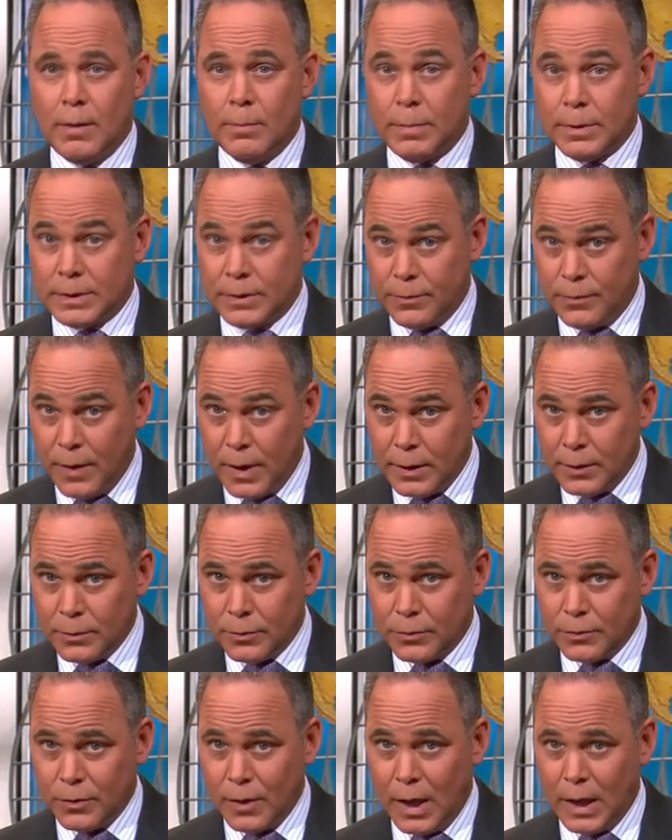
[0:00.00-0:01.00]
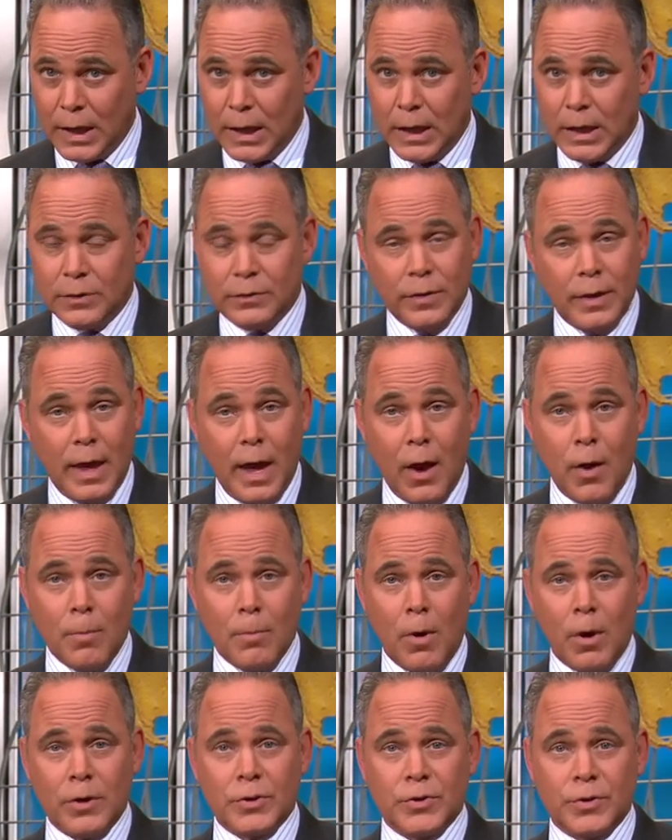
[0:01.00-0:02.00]
But defenders say it's the air
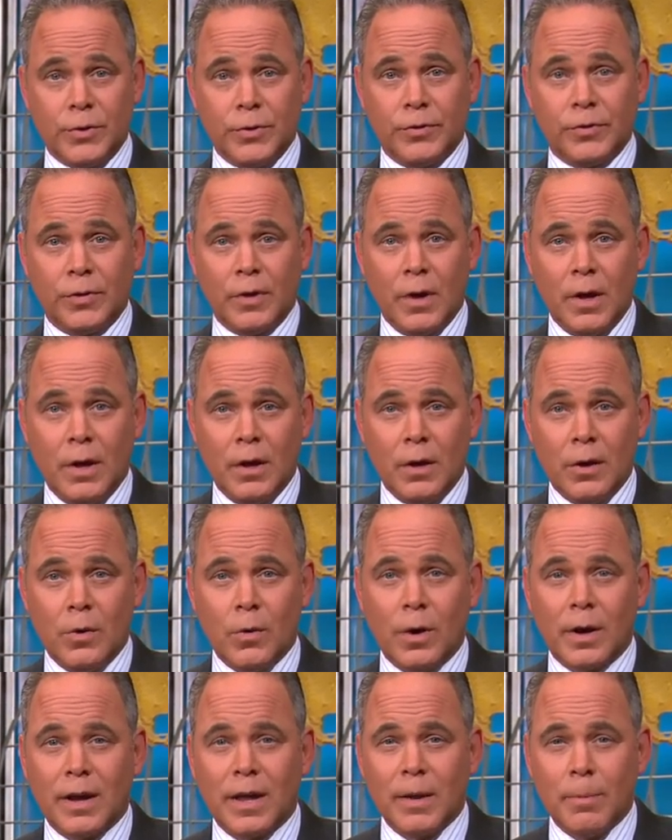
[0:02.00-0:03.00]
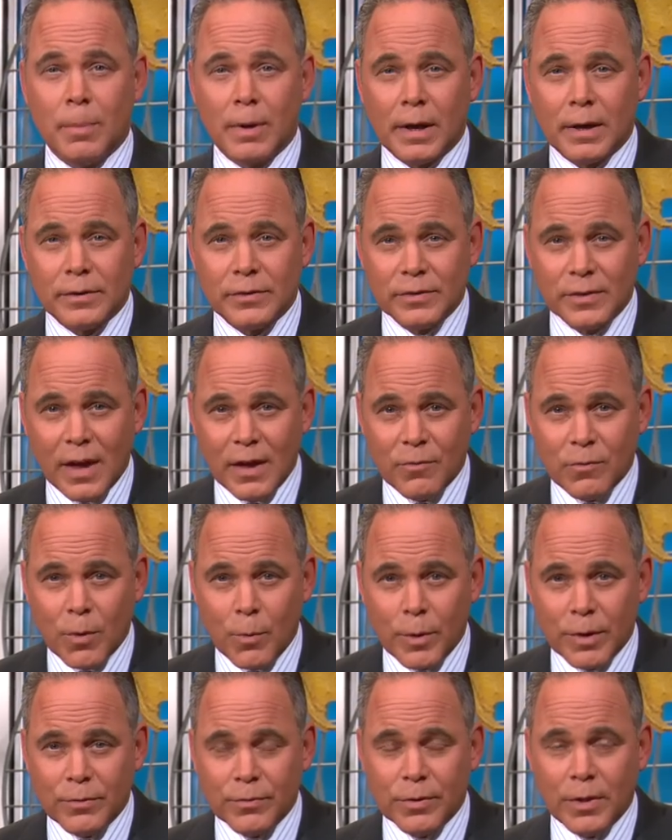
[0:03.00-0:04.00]
marshals who are keeping us safe
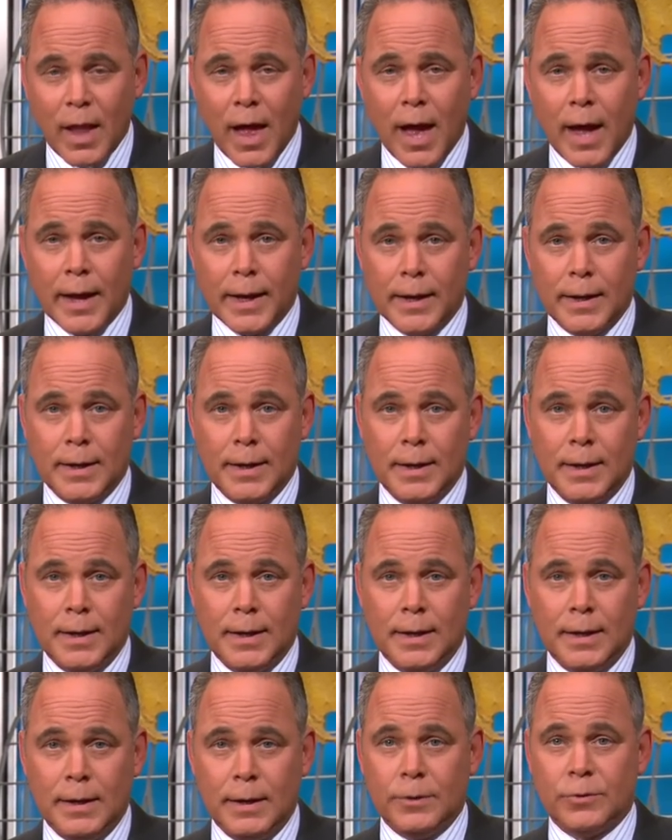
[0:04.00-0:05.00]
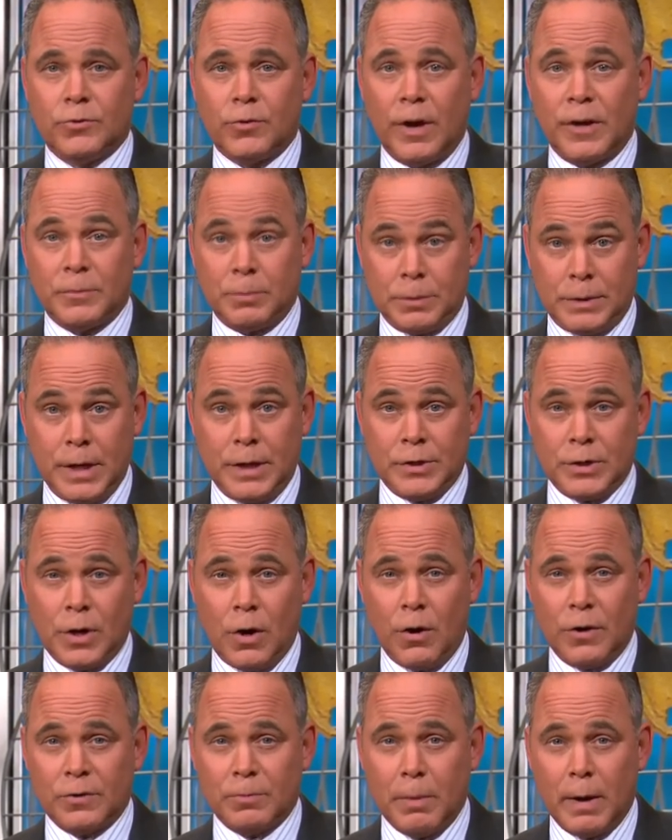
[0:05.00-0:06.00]
when we fly. Here's transportation
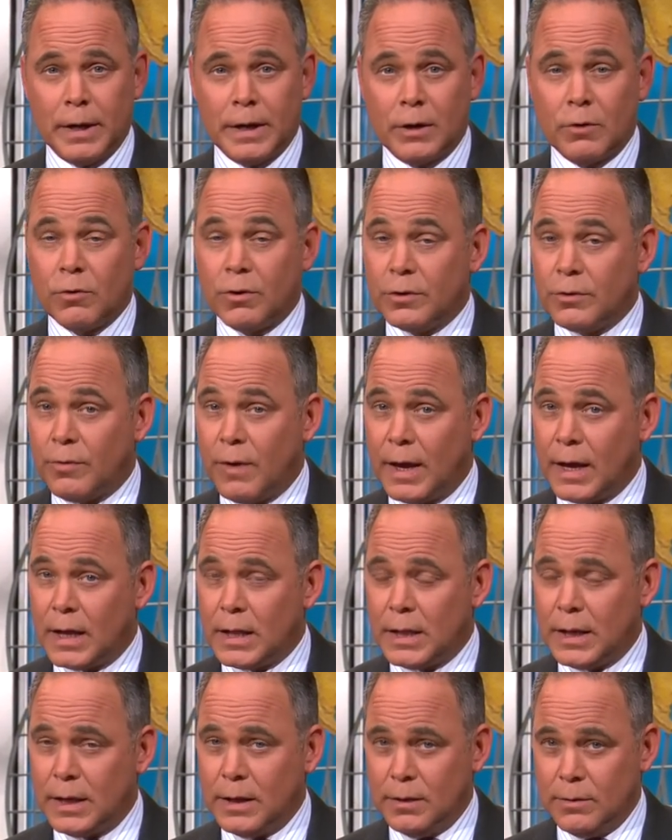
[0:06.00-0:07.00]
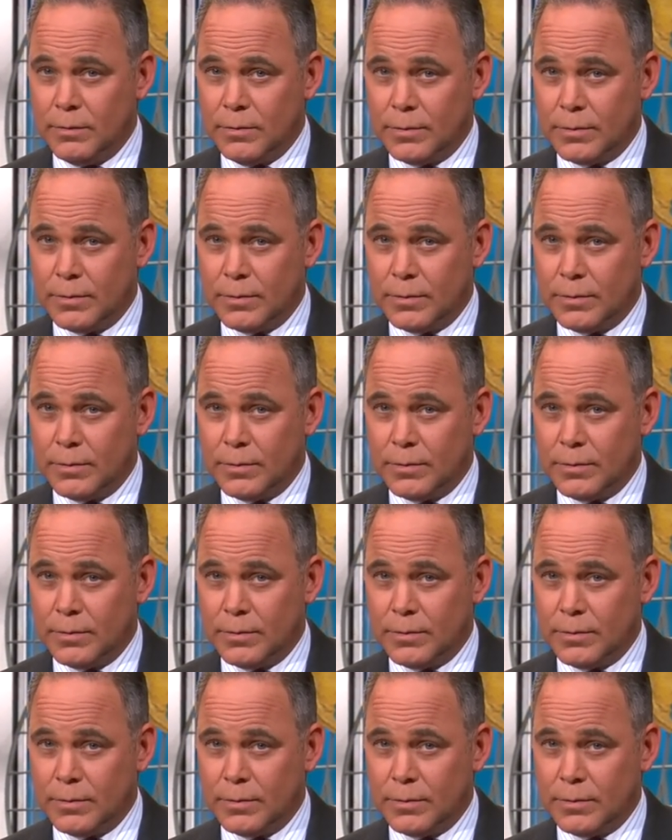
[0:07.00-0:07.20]
correspondent Kris Van Cleave.